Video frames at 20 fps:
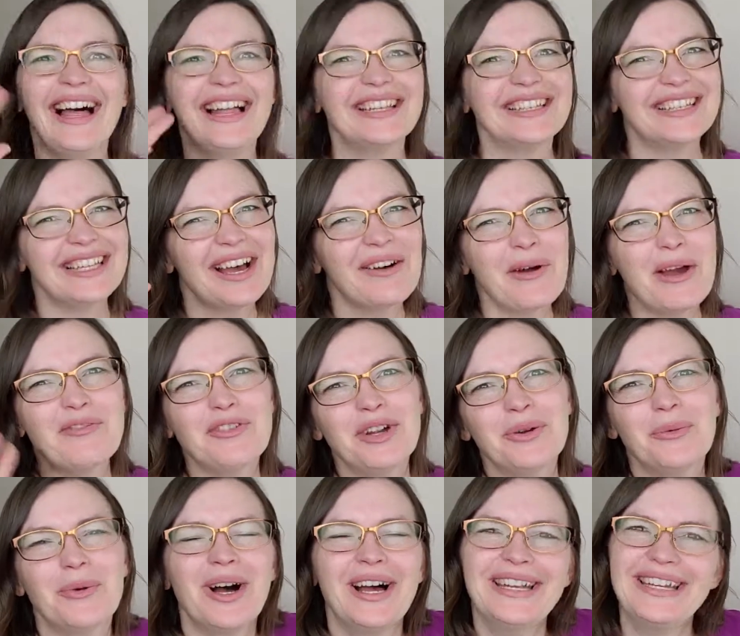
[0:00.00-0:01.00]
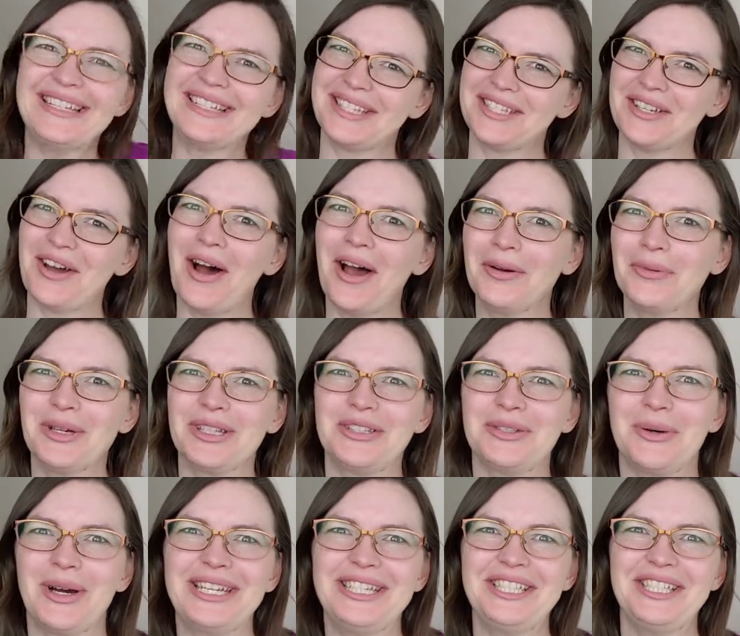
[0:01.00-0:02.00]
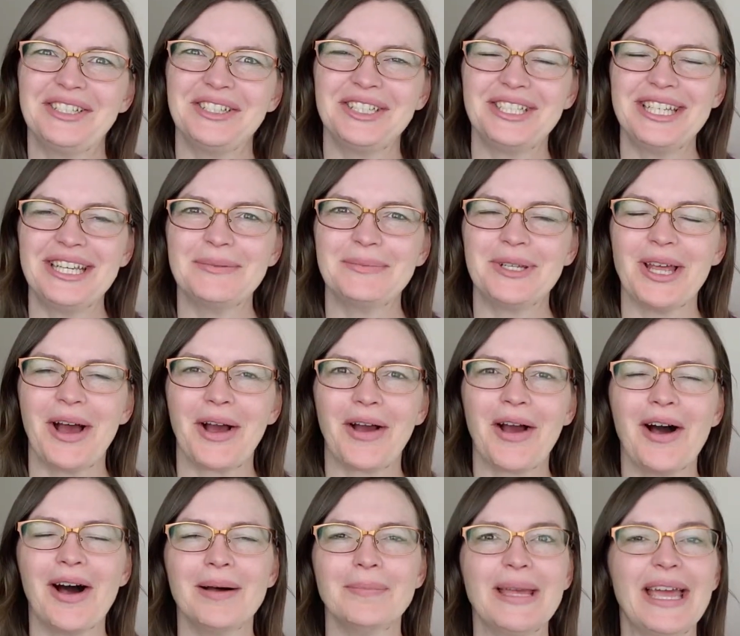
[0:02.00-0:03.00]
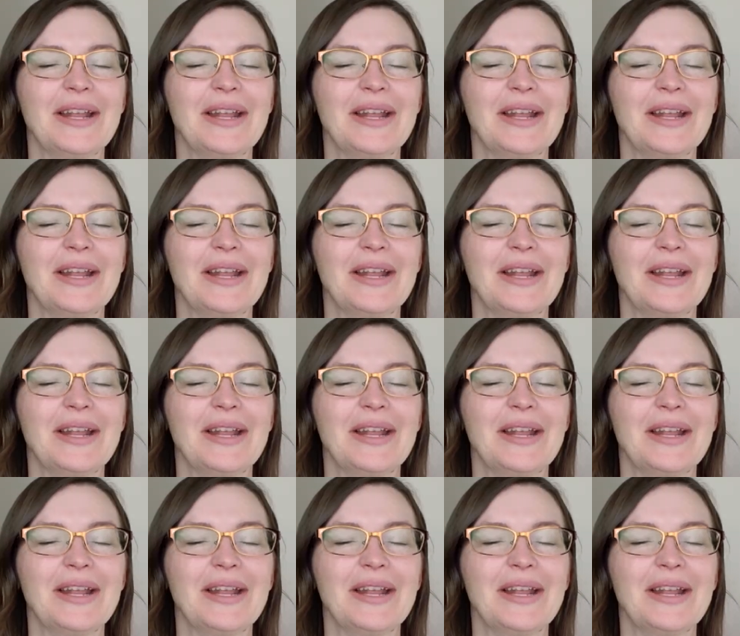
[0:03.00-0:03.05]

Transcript: Hello everyone, it's Dawn with TwiceShearedSheep.com